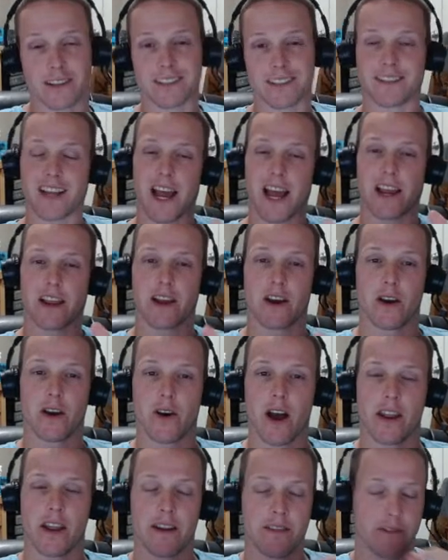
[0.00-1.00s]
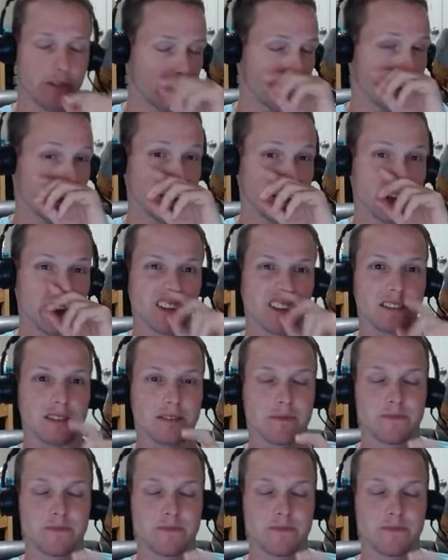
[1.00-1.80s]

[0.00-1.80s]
Tycho, I never forget this.